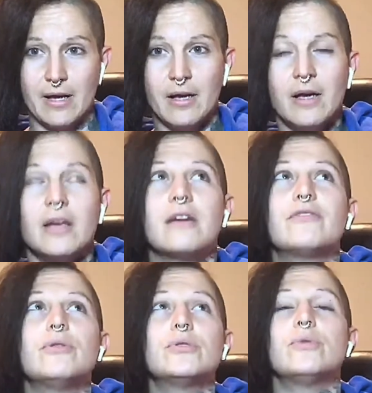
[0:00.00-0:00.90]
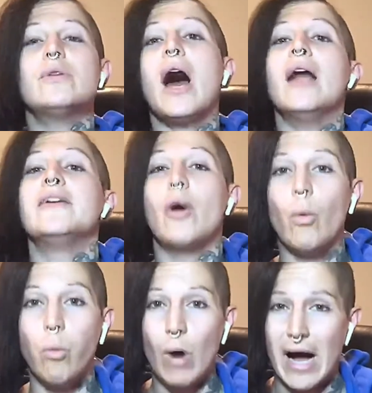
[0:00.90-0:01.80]
If you do not know
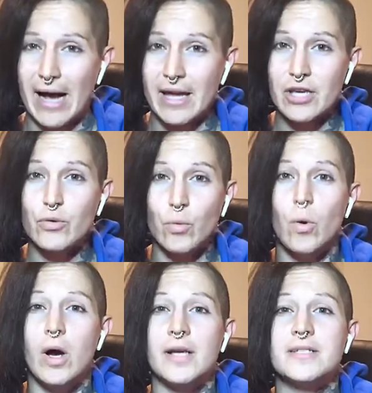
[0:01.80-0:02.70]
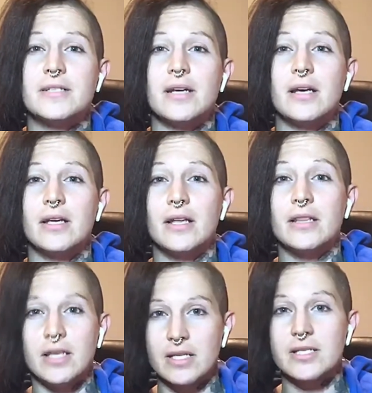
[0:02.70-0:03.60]
why you want
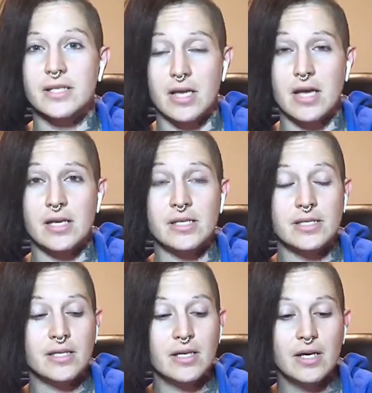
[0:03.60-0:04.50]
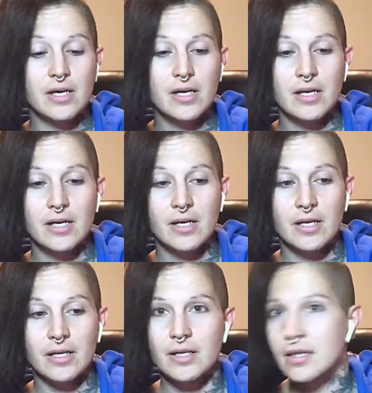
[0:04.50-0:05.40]
these things,
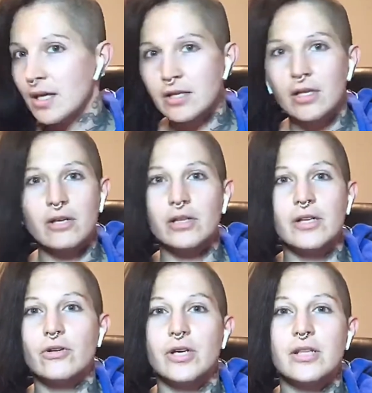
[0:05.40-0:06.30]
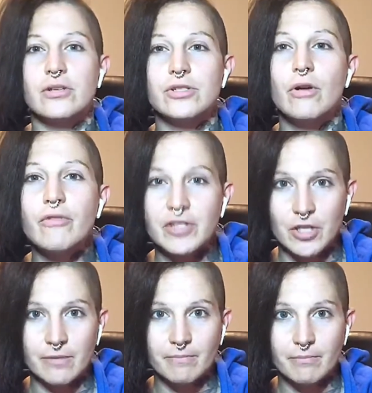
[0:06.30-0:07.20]
then there's no vision,
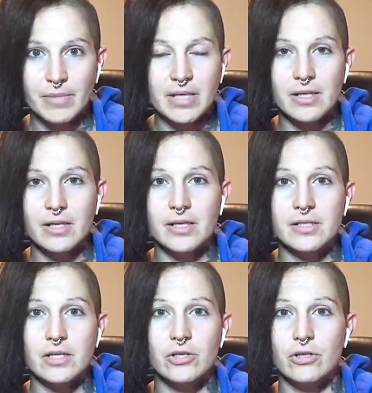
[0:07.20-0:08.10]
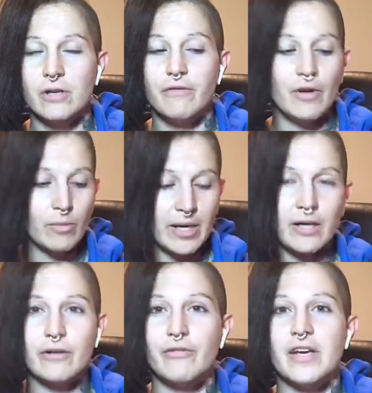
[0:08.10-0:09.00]
because you're going to fall right on
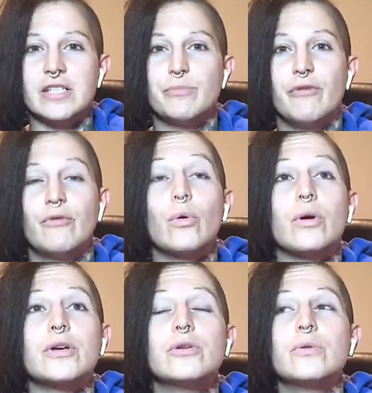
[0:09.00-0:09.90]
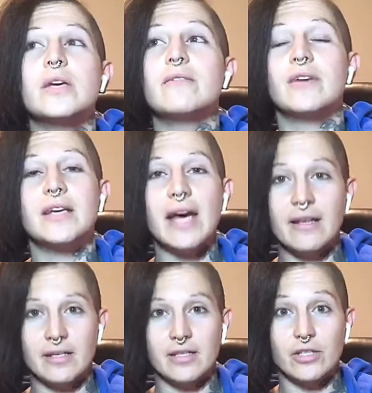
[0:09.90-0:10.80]
your face before you even
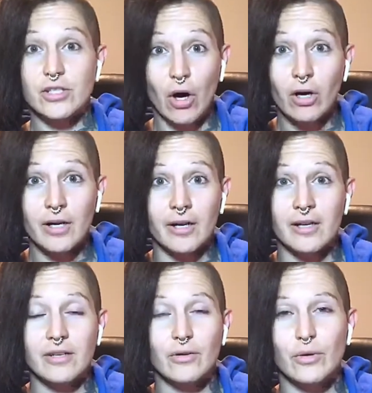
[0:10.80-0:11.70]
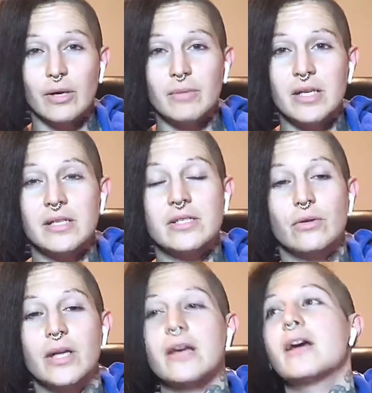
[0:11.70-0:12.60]
get started. You know what I mean? So
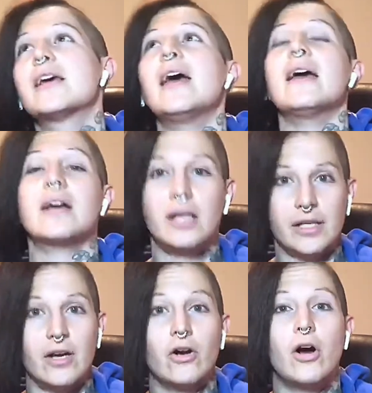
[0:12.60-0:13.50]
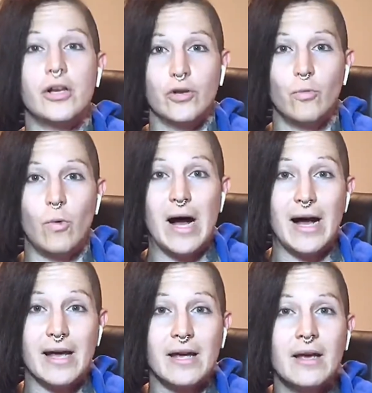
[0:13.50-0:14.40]
like get clear on your
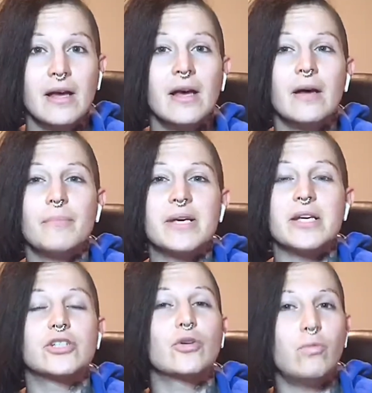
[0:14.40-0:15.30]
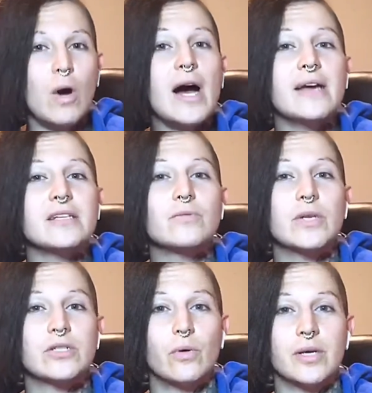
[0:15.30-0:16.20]
why, because your why is what's
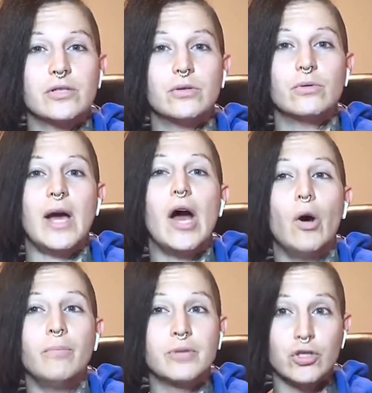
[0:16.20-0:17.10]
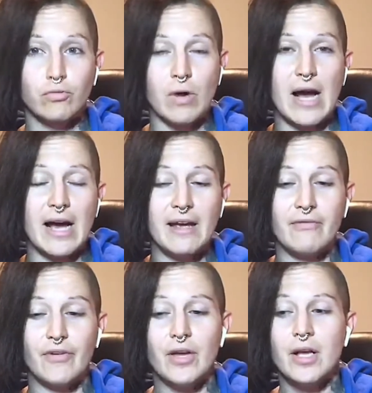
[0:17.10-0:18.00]
going to help drive
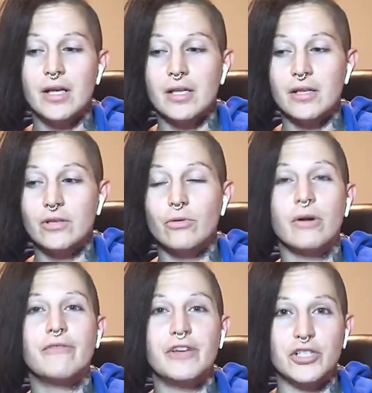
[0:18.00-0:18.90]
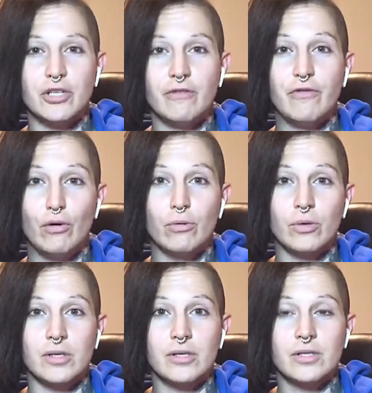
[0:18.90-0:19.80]
your vision
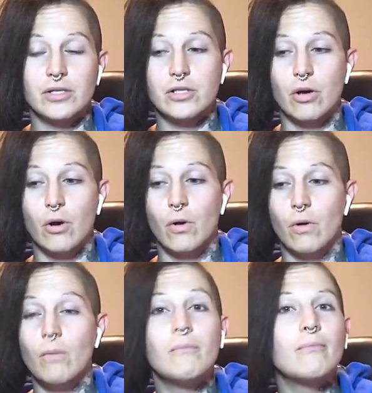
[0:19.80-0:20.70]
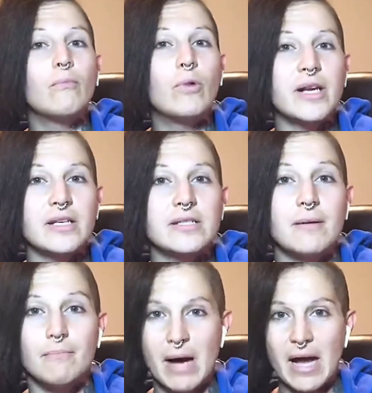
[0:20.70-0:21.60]
forward. So what is
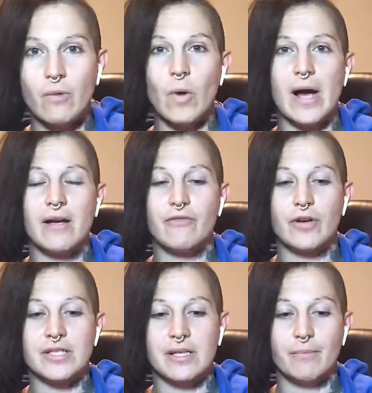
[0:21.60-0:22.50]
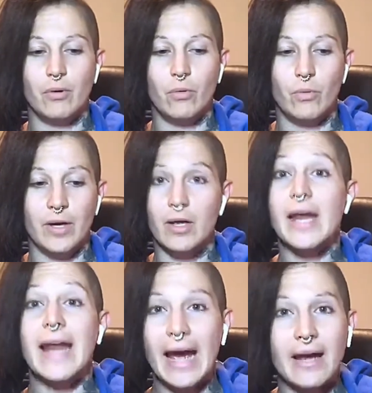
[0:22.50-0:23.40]
my why, for example? Well,
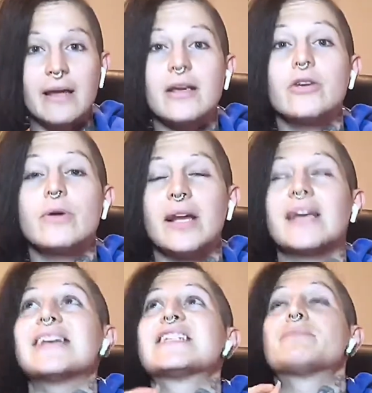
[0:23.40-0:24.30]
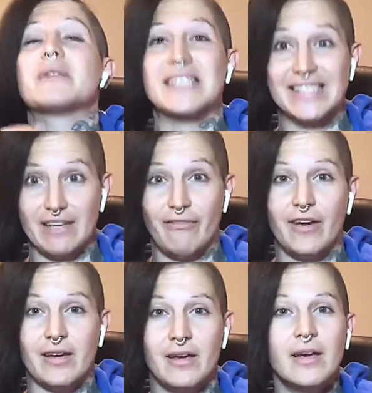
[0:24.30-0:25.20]
you got to get
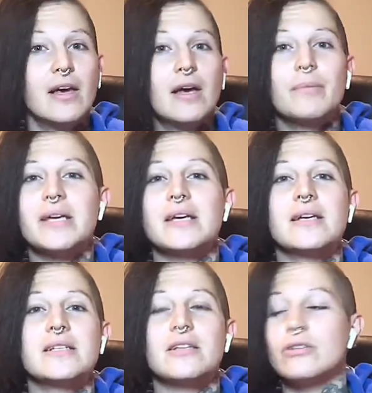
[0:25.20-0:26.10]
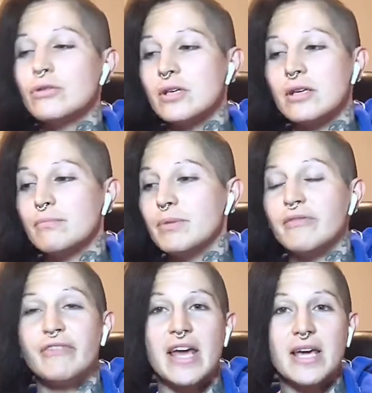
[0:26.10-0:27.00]
specific, because you can be
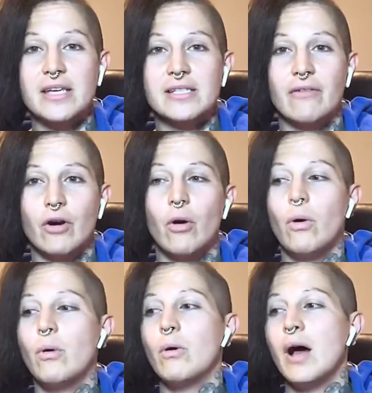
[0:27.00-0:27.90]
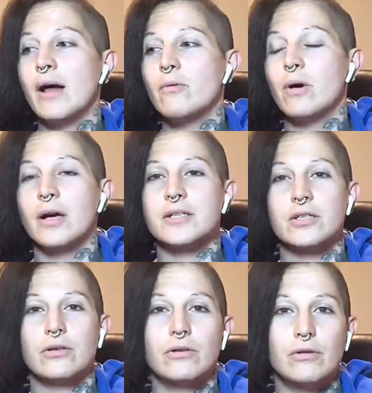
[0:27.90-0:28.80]
vague as ever. Oh, I want
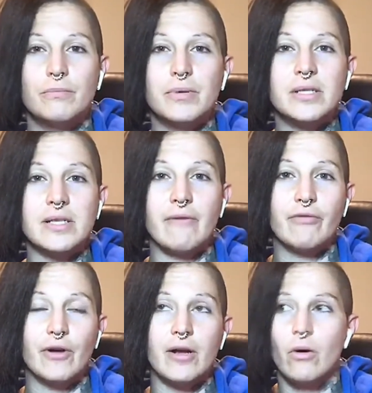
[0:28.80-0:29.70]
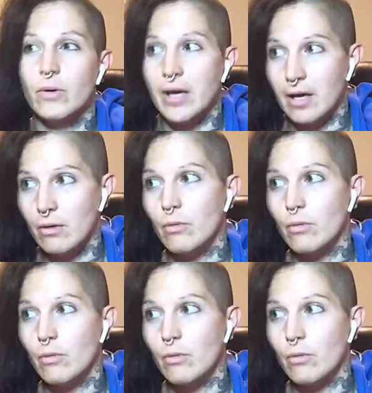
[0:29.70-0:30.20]
to be debt free. Okay,